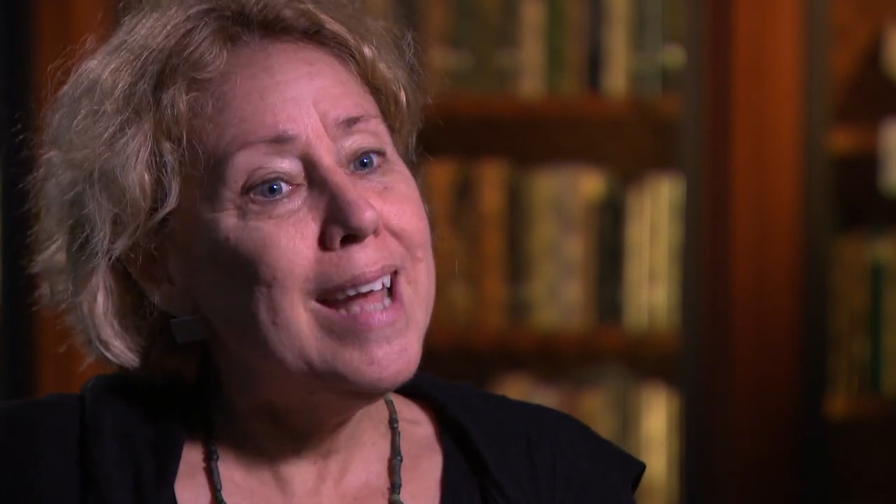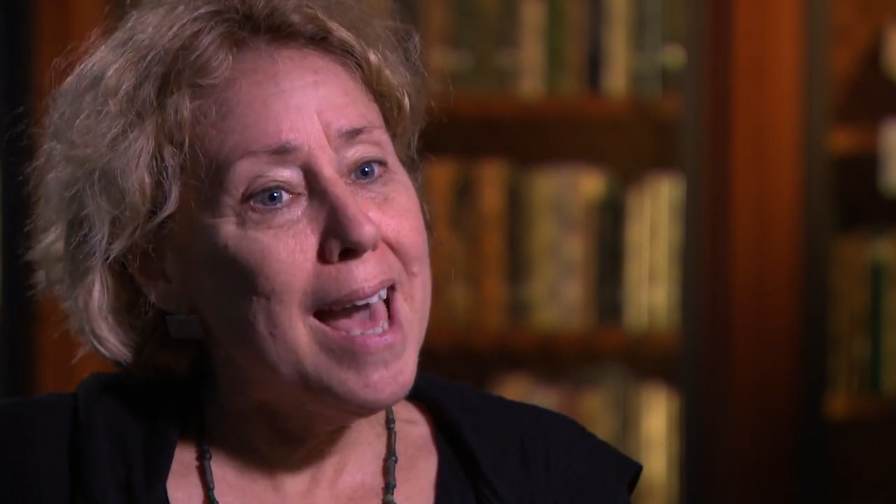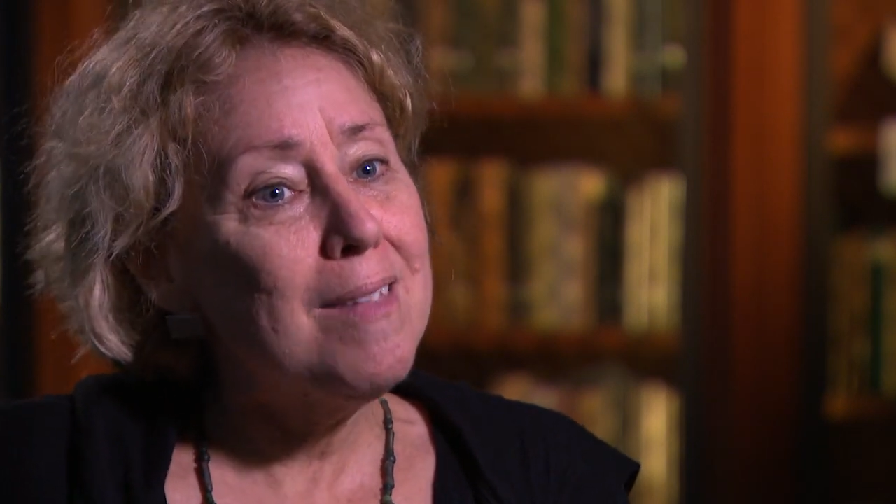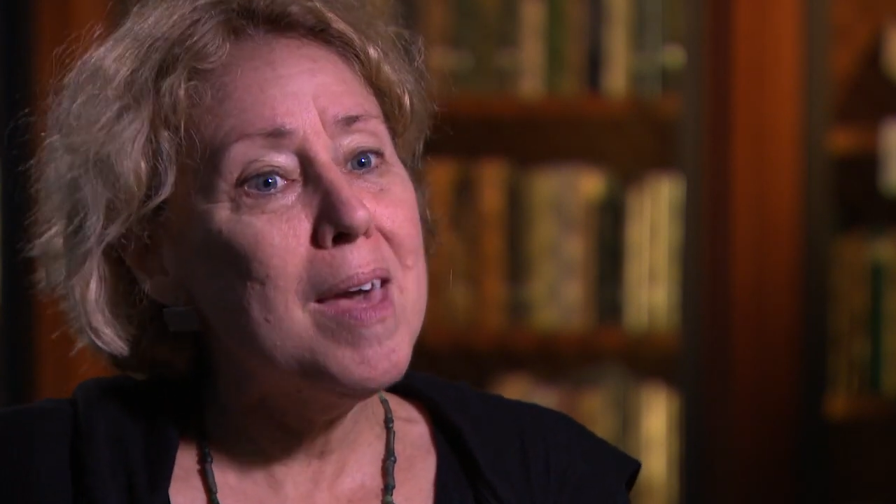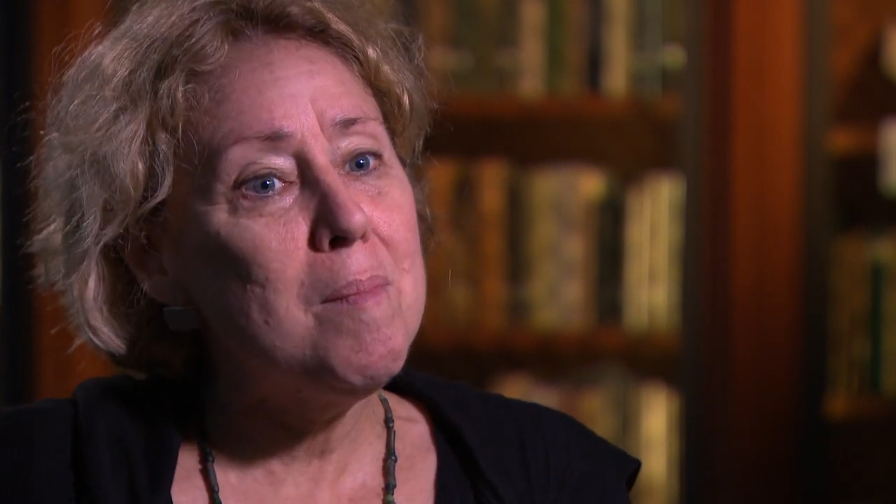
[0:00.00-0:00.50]

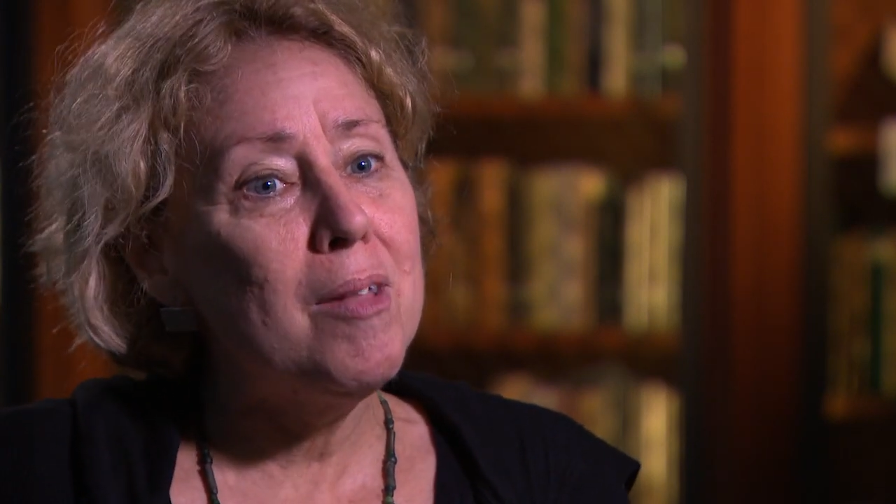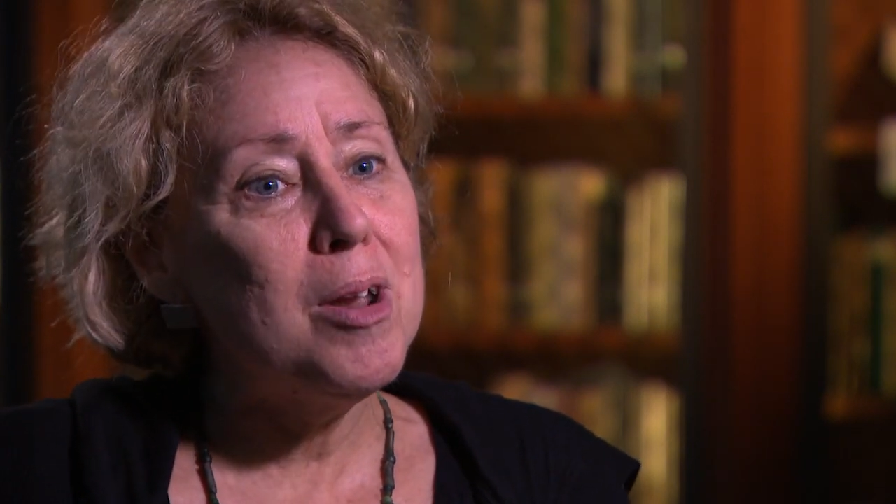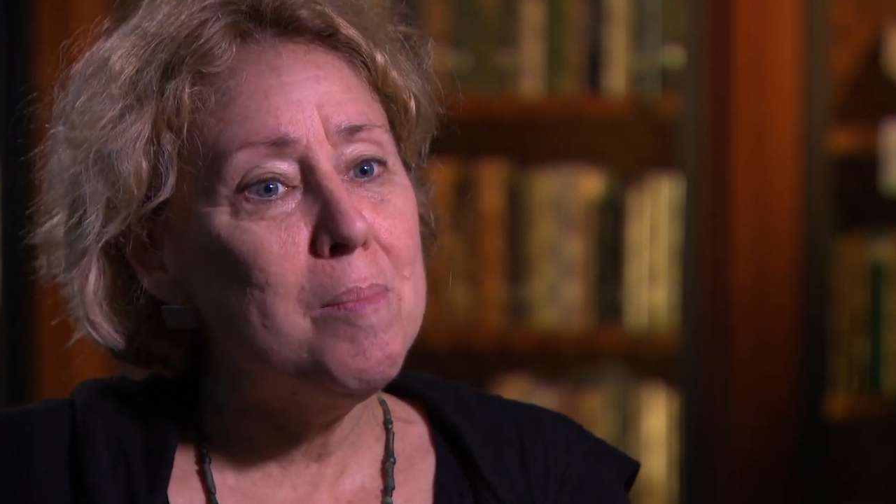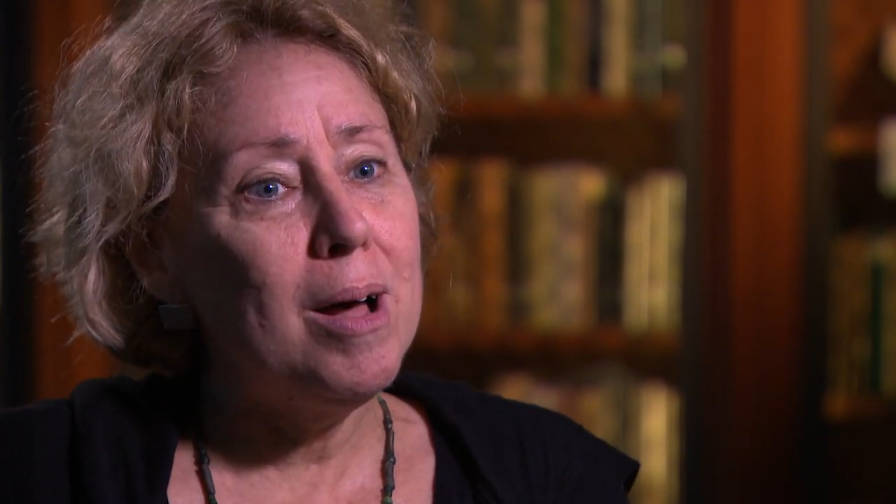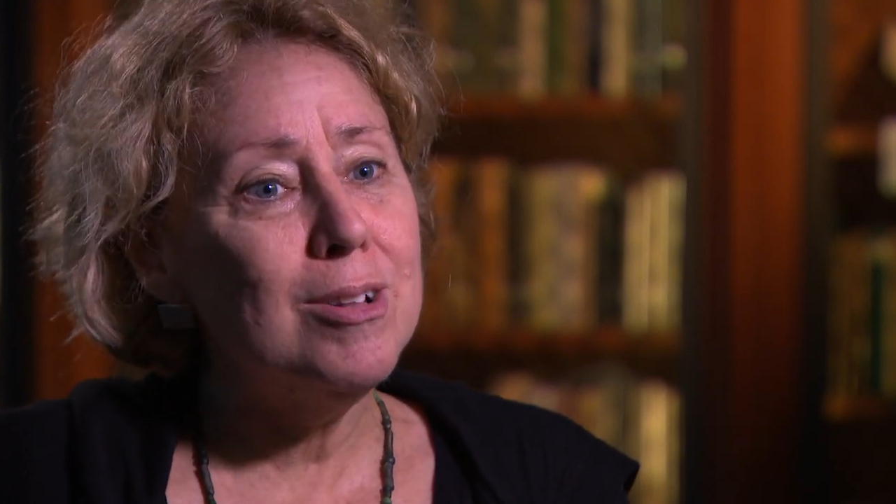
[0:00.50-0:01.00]
hang them on
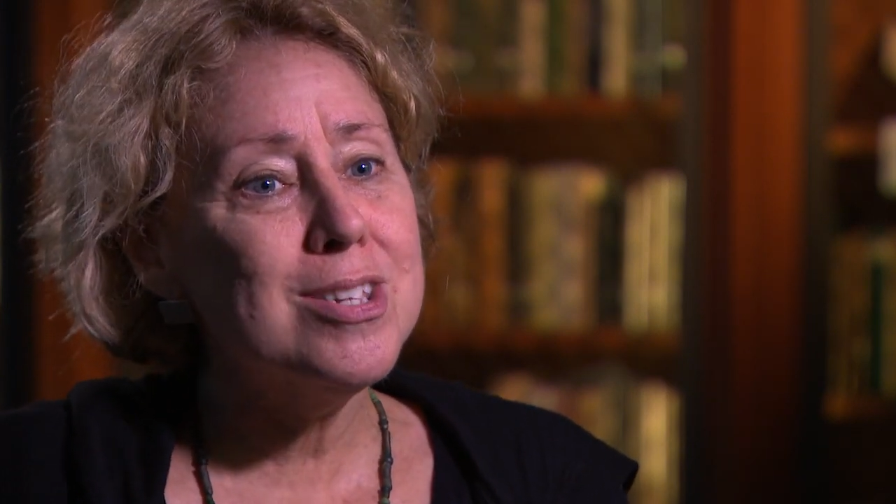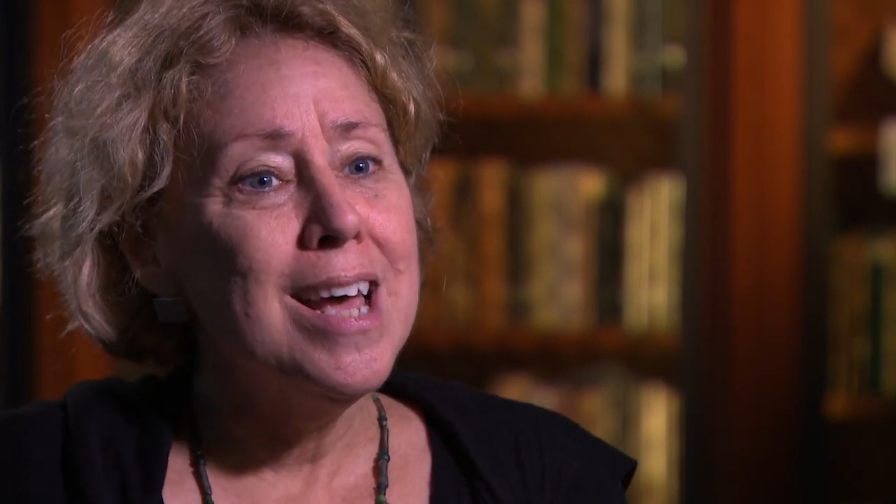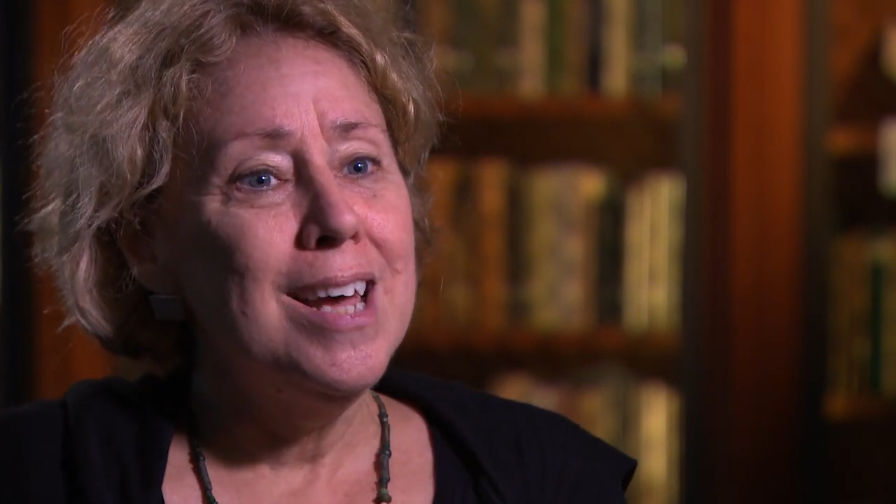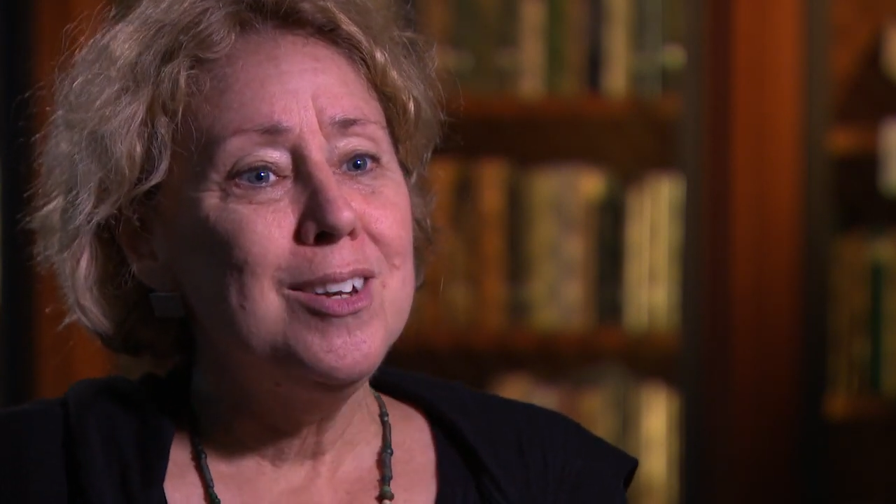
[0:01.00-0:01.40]
their belts